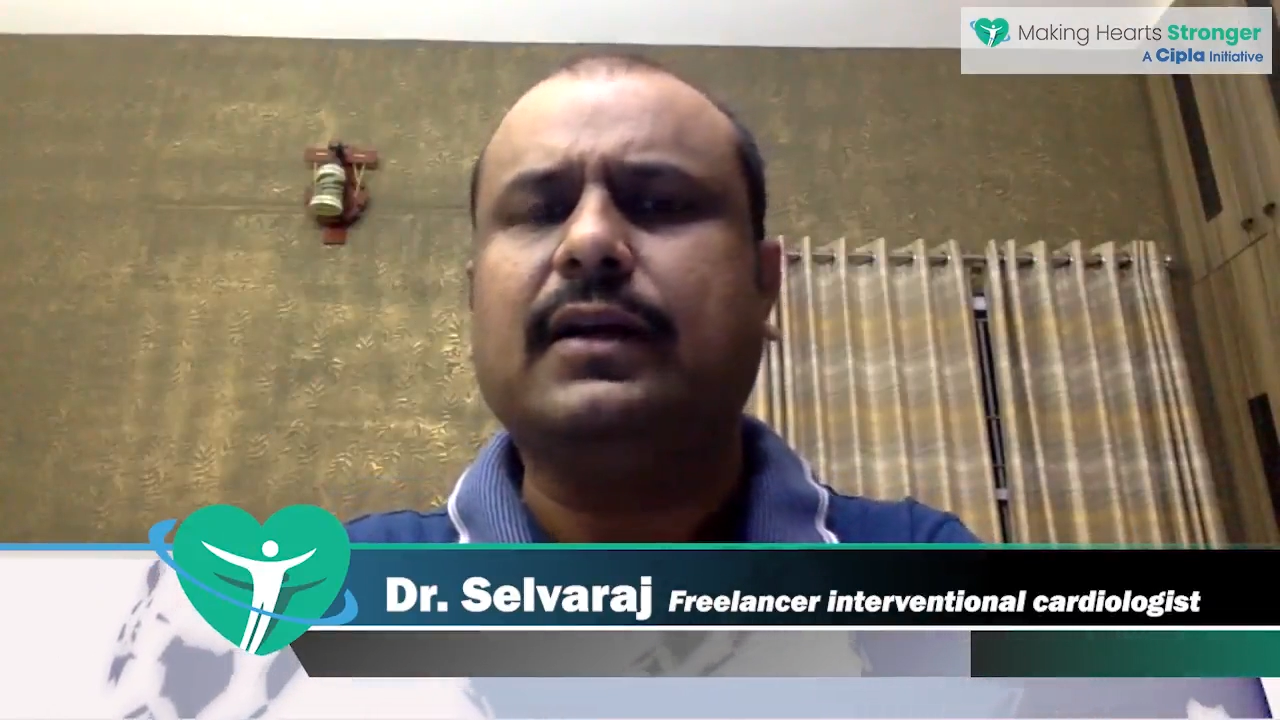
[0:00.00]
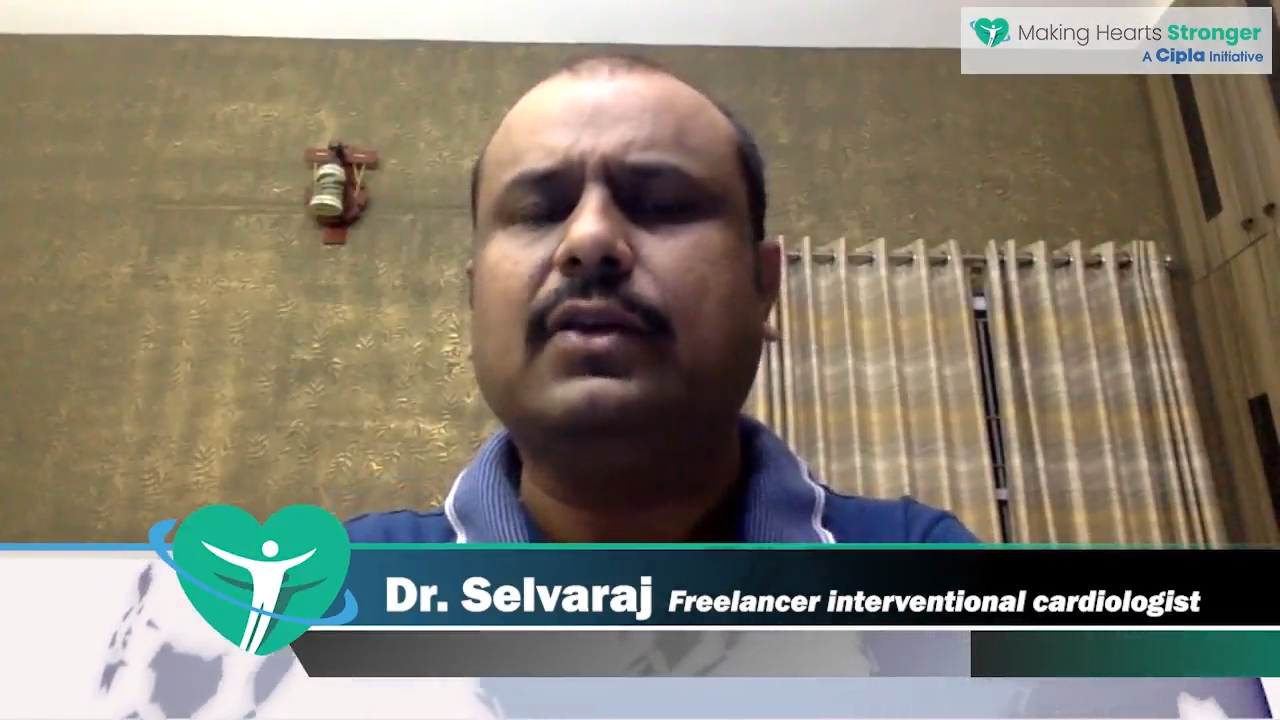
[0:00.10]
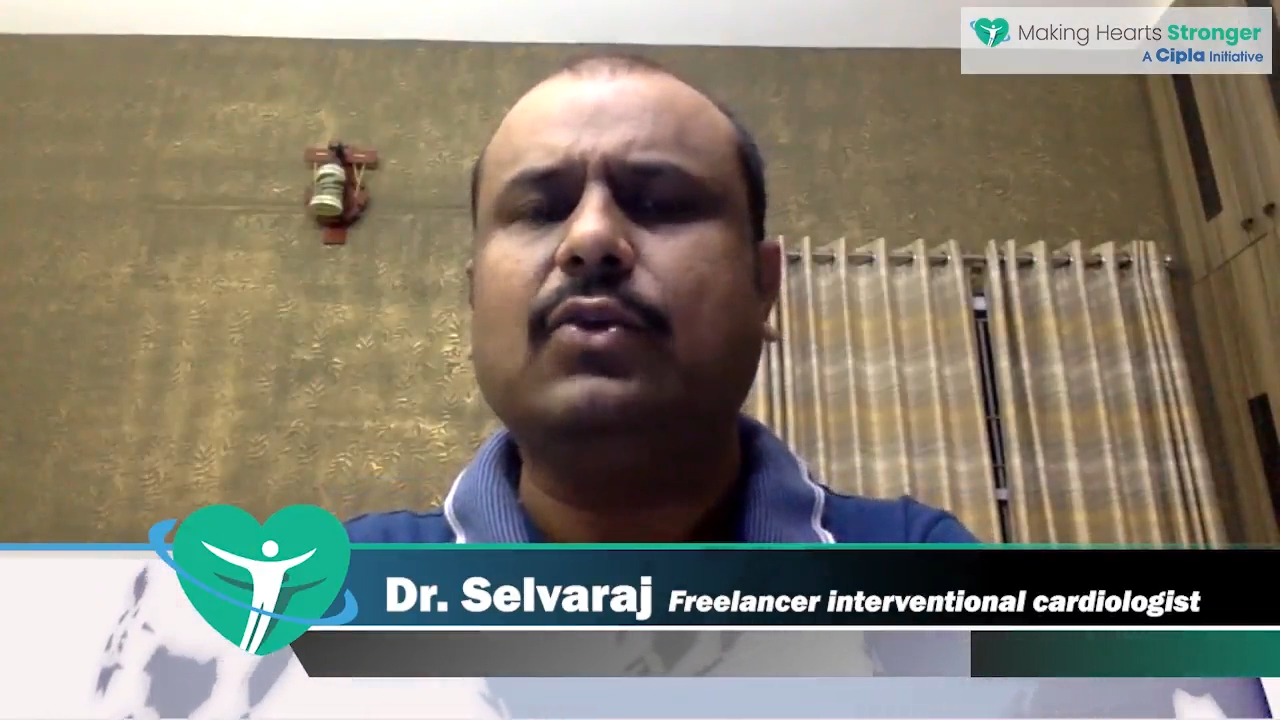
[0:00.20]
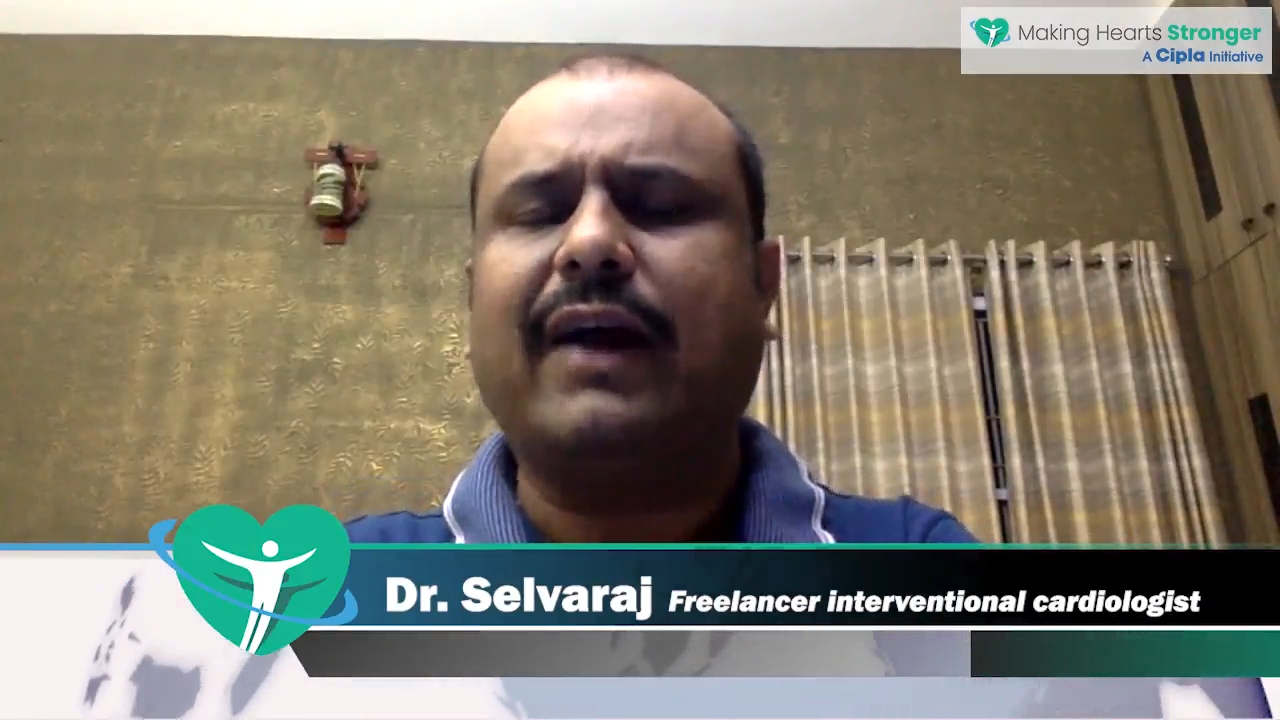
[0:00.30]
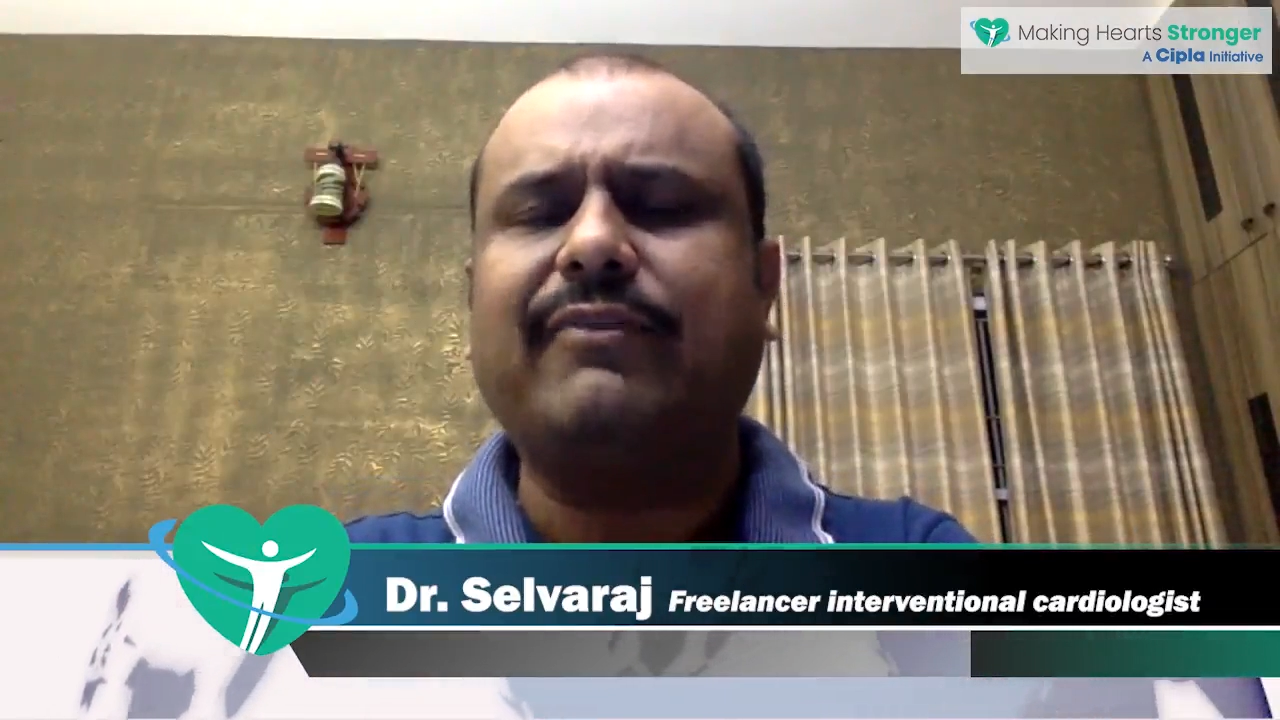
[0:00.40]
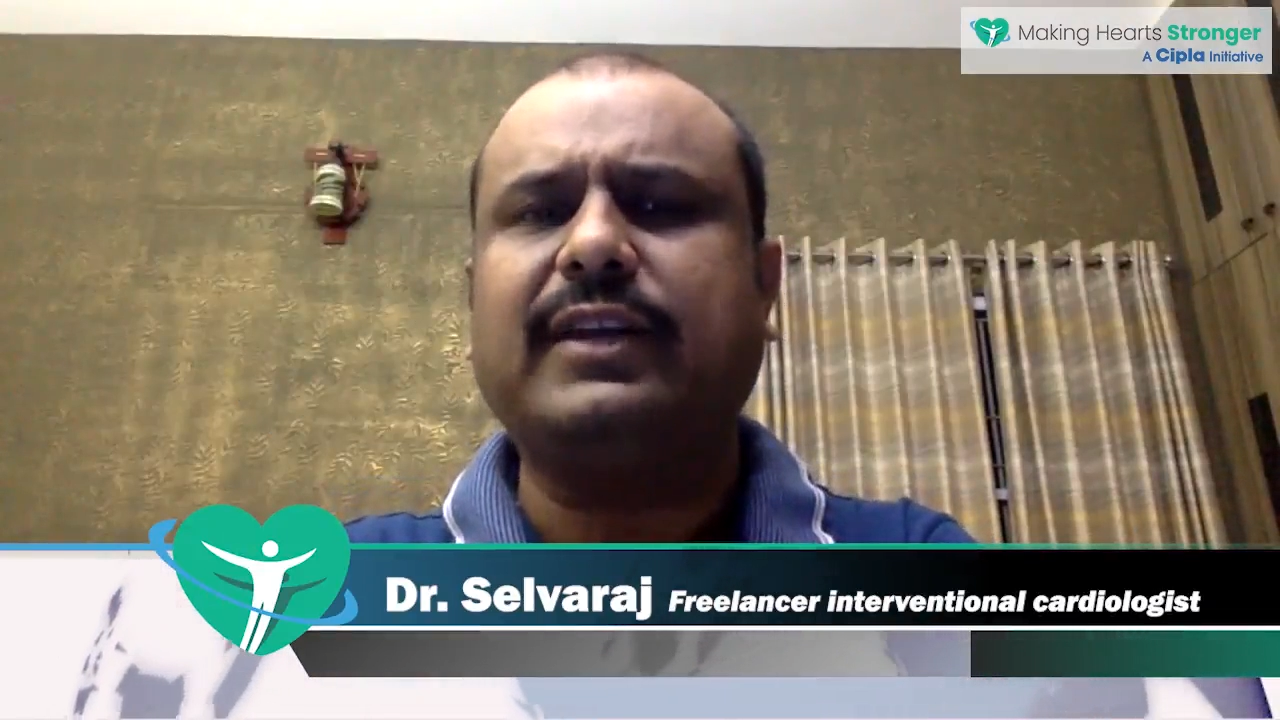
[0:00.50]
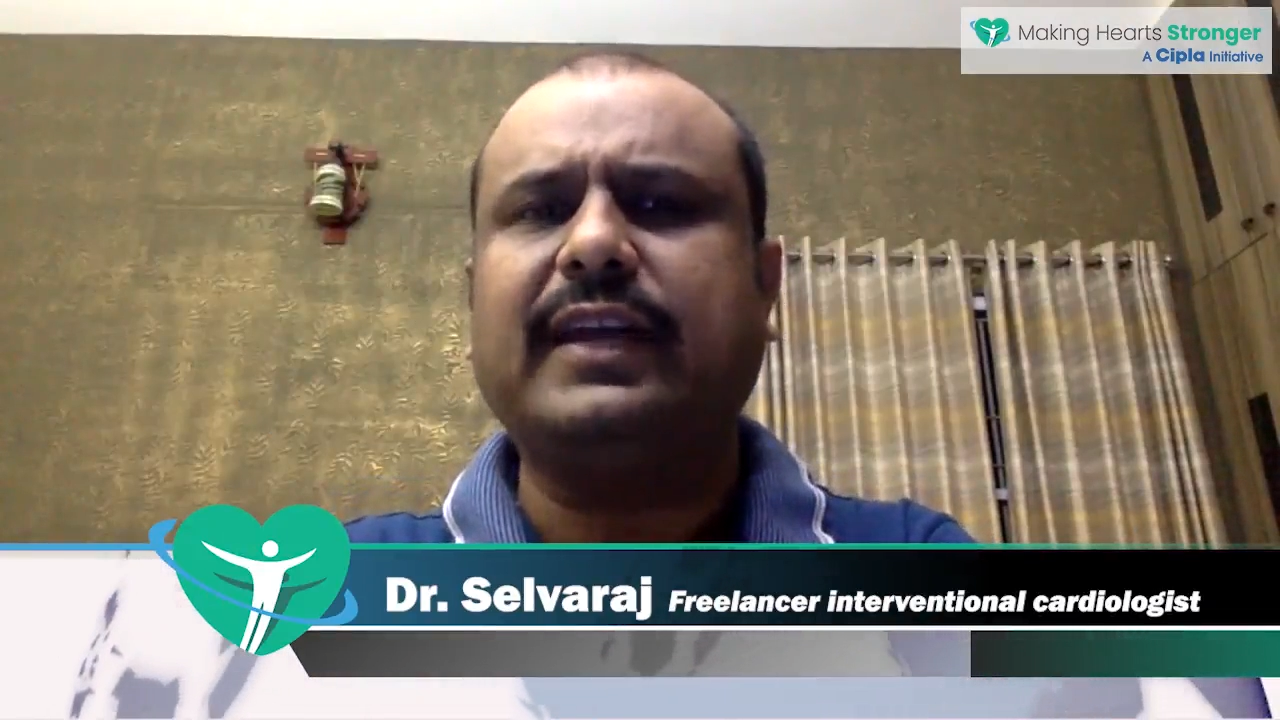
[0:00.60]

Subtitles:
you have to